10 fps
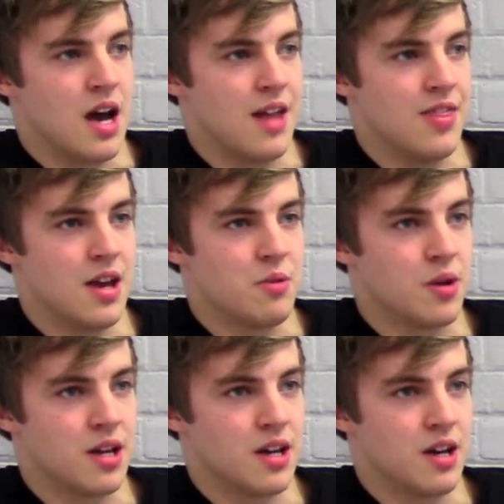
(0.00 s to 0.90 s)
And then
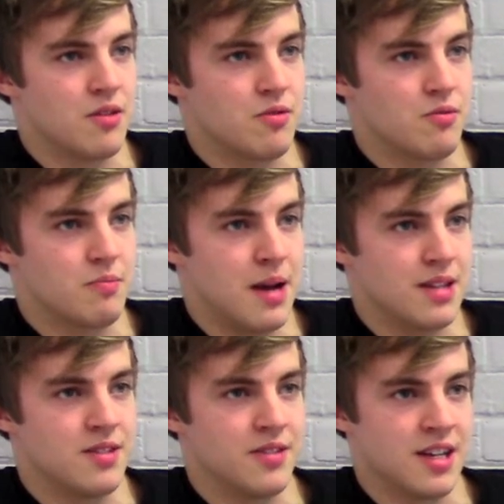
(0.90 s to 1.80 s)
we're going to
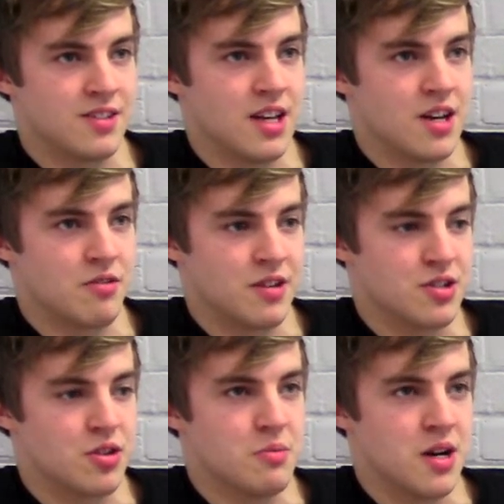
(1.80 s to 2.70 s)
massively extend our
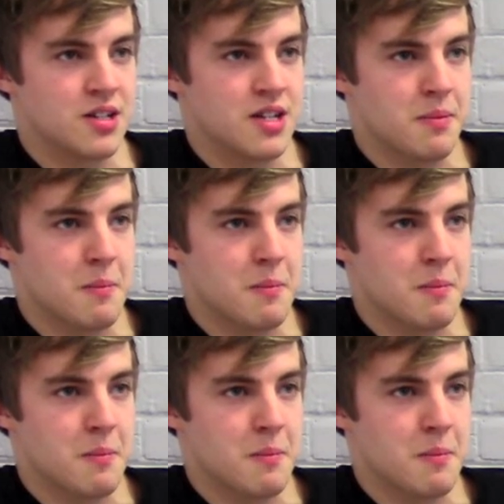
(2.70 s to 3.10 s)
reach through marketing.